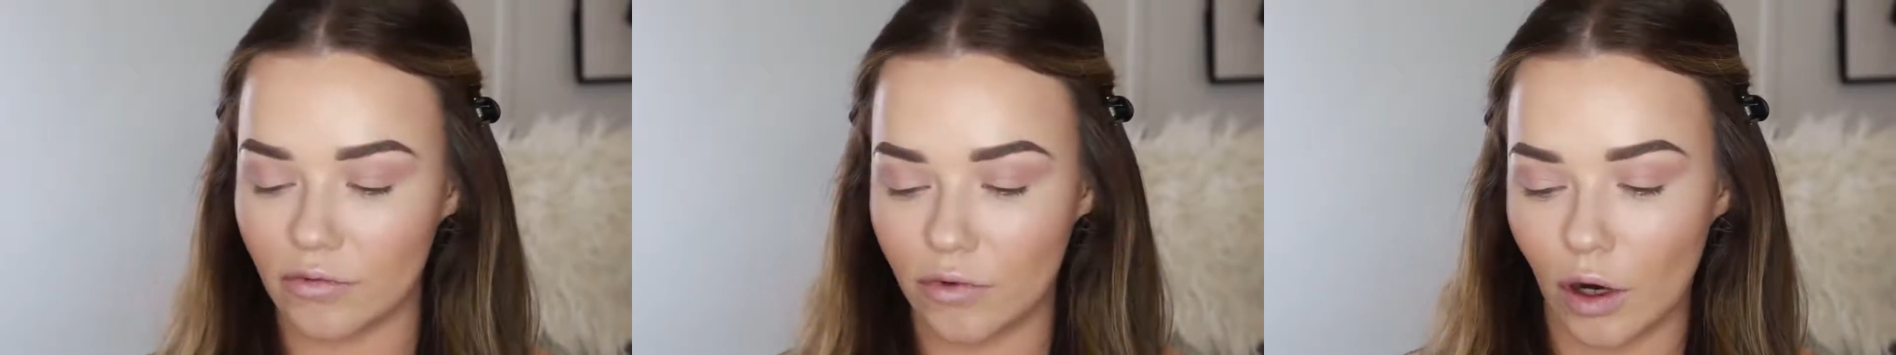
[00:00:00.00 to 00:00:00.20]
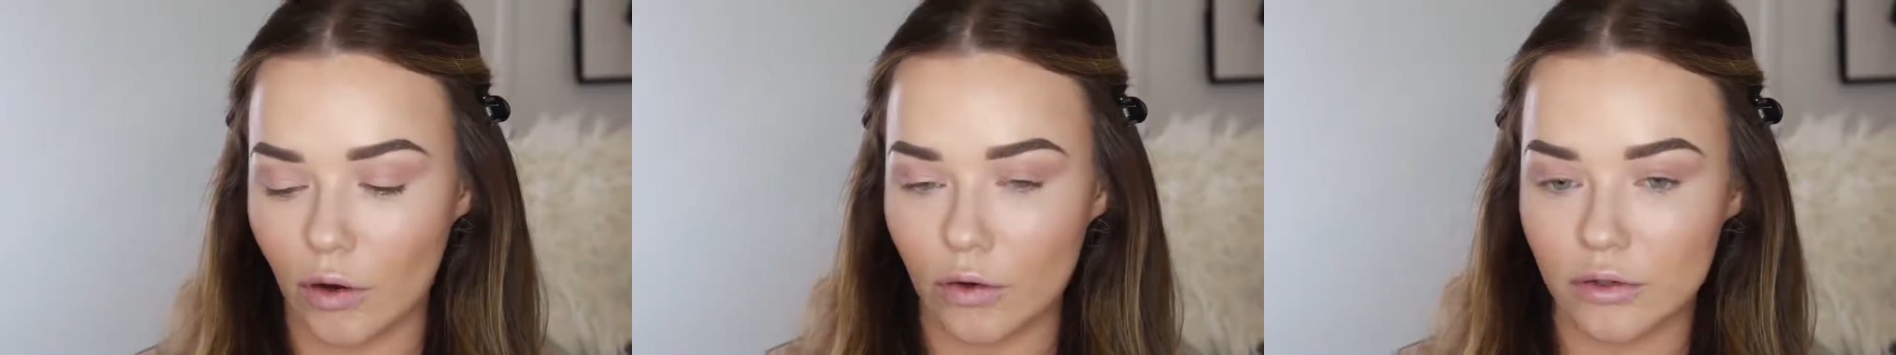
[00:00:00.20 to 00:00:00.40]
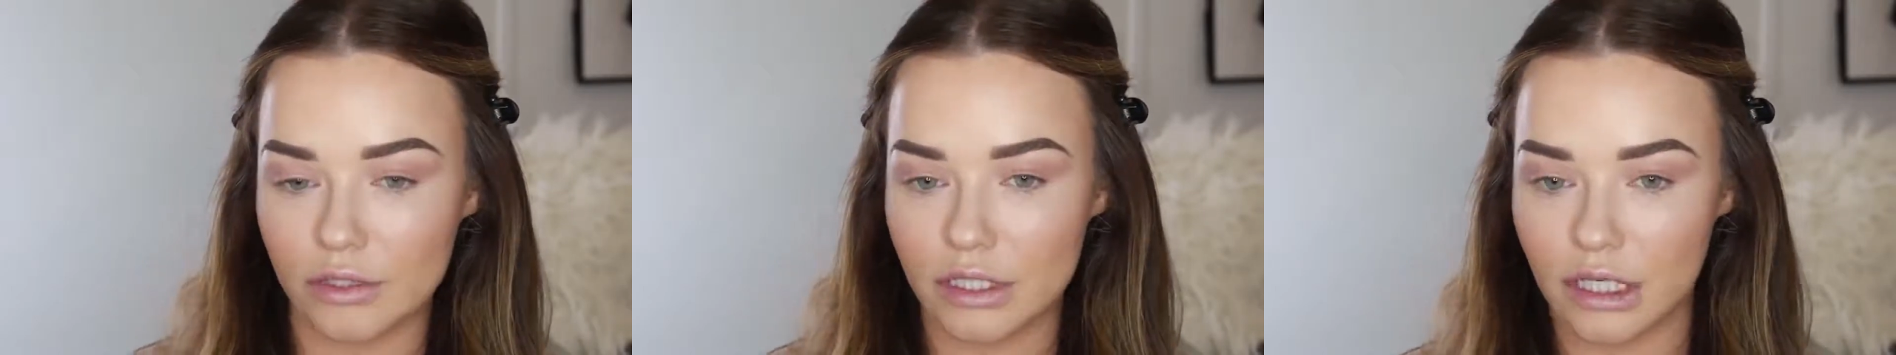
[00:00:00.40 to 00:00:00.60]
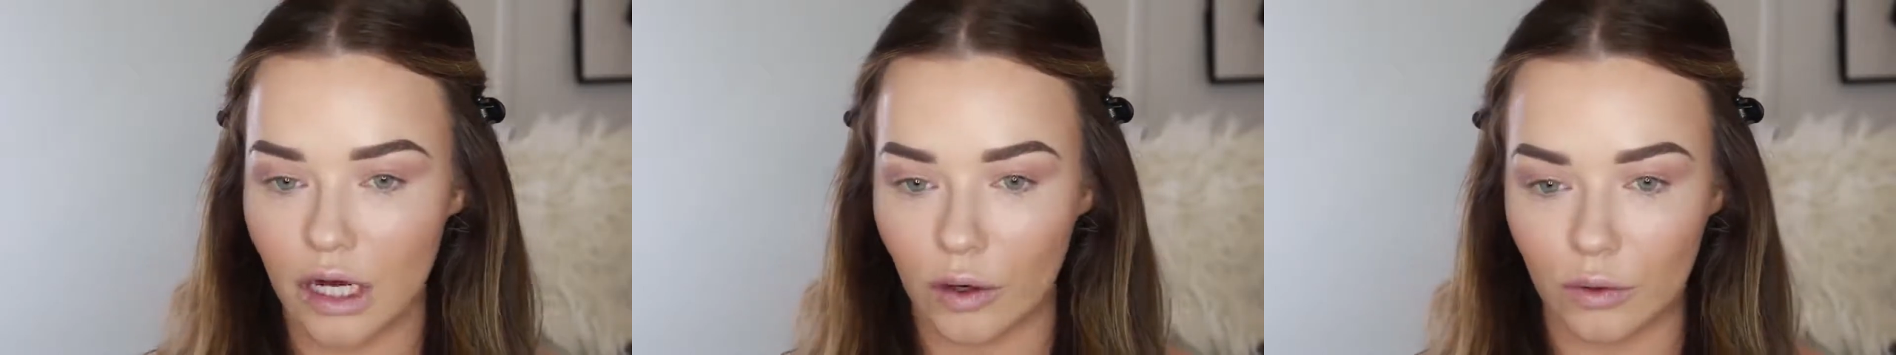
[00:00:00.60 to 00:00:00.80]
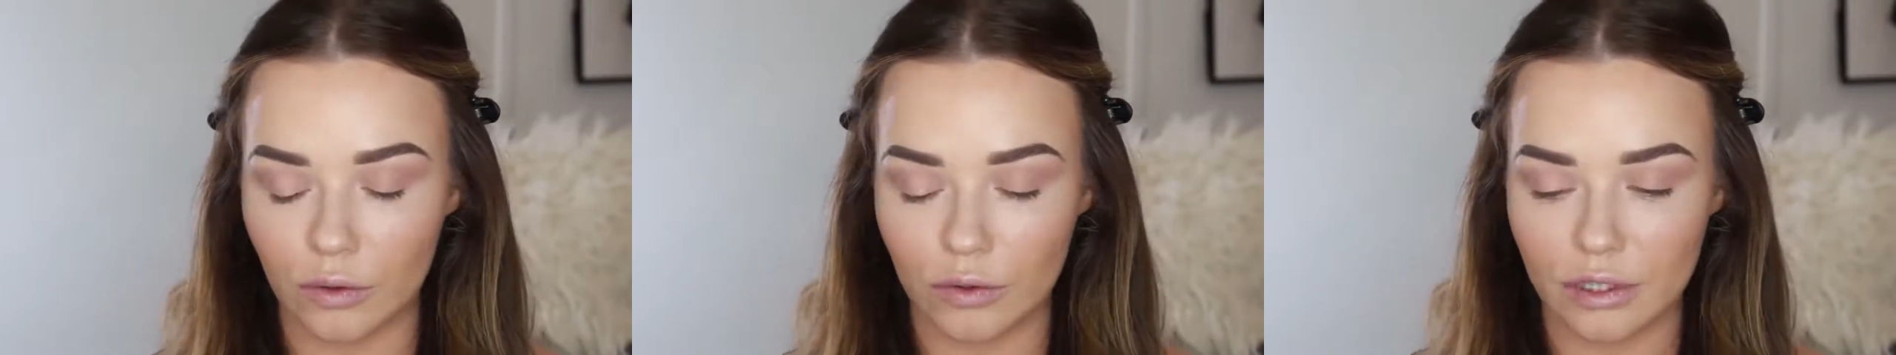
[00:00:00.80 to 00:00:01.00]
rose
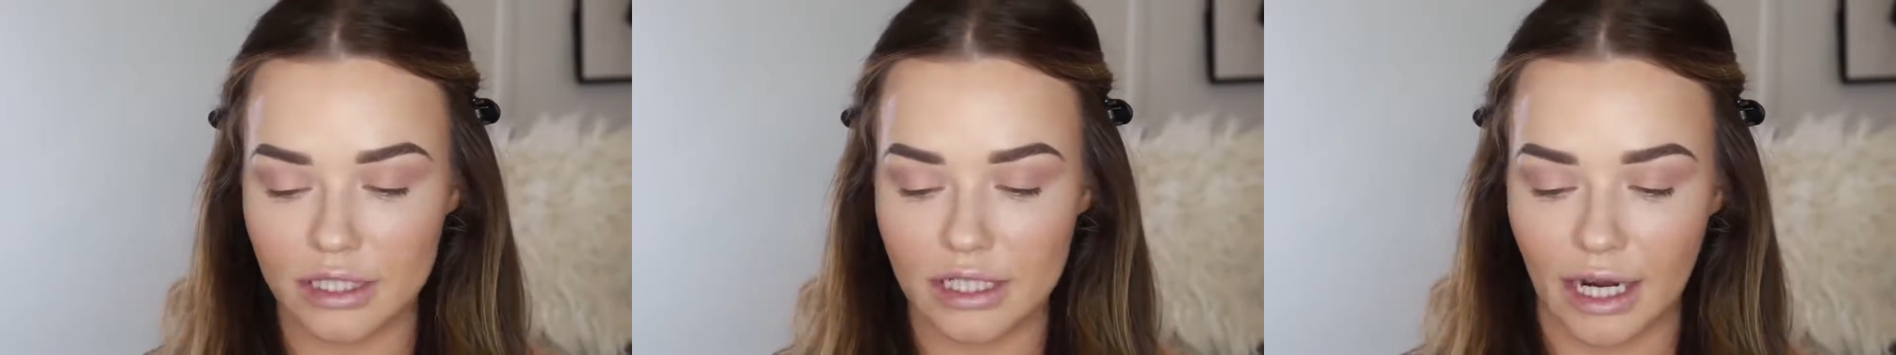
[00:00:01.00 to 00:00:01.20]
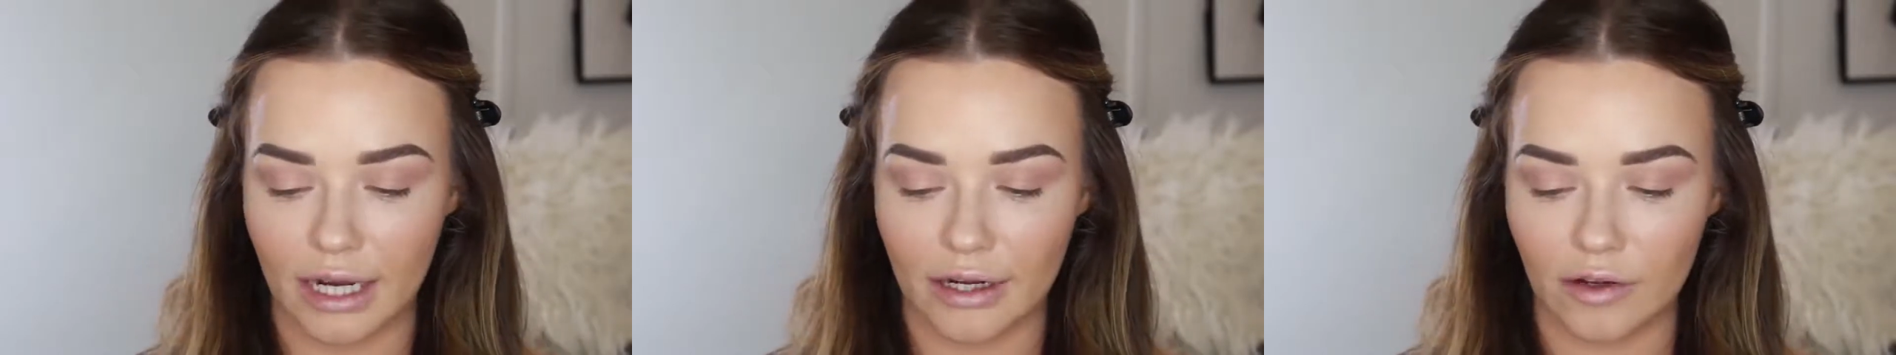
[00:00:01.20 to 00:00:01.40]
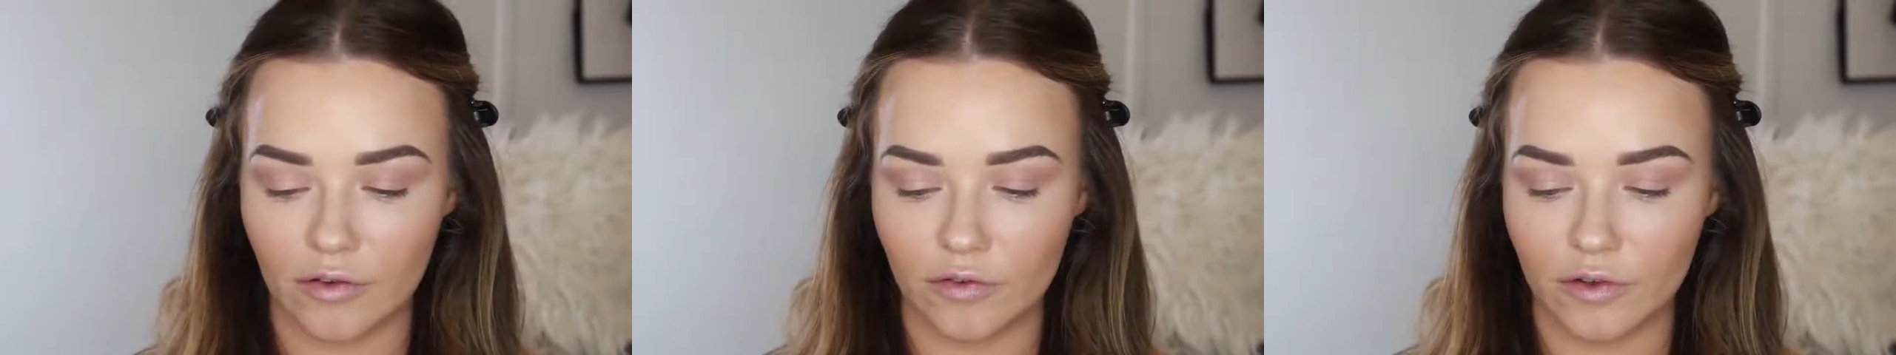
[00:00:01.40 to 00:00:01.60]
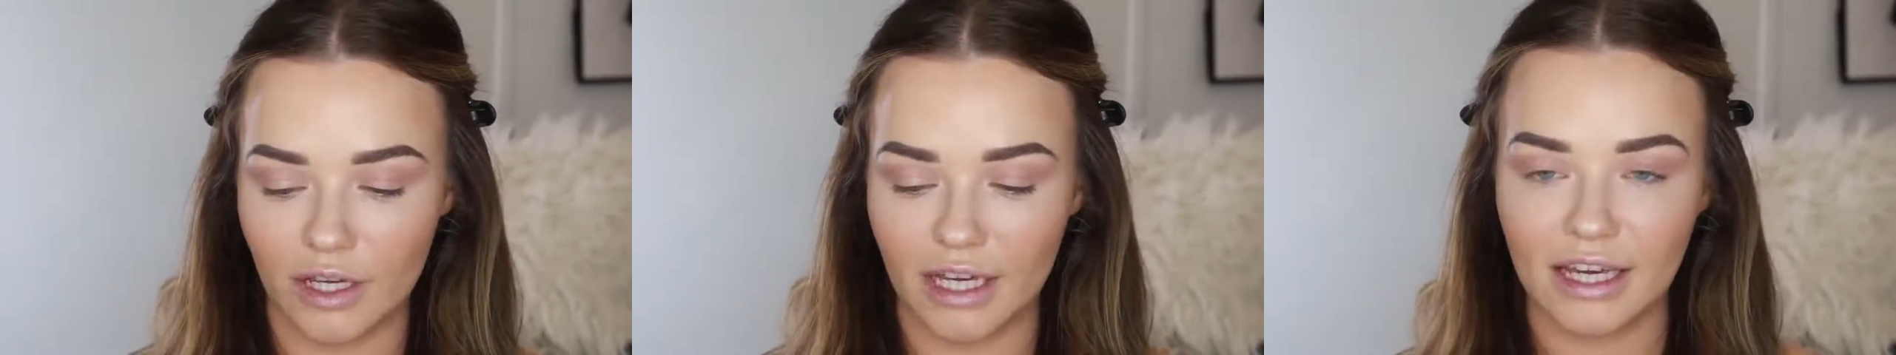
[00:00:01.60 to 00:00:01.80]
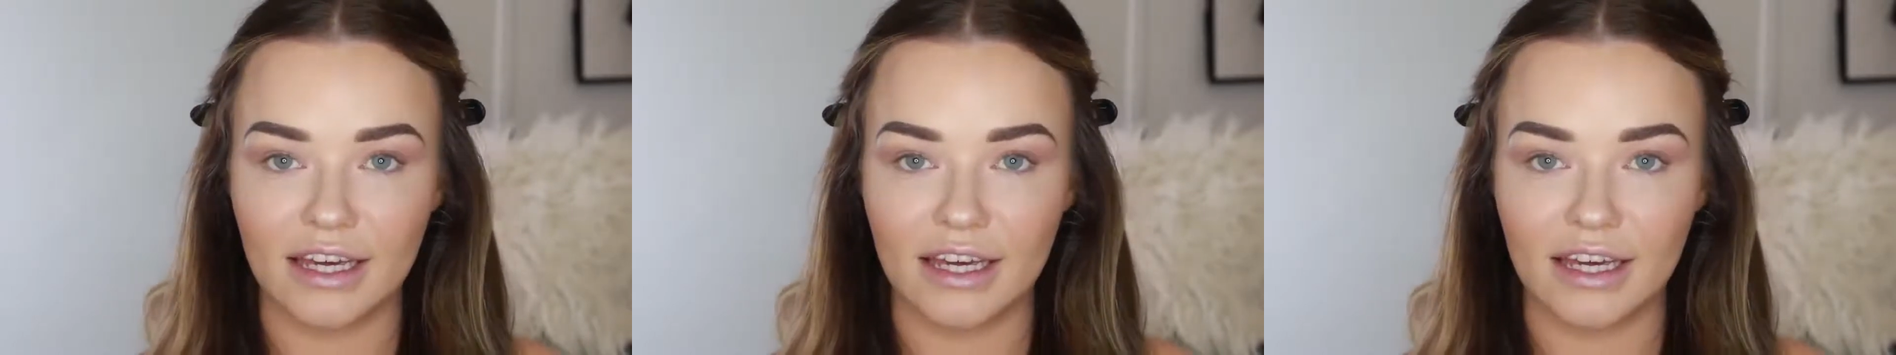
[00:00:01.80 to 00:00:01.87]
gold kind of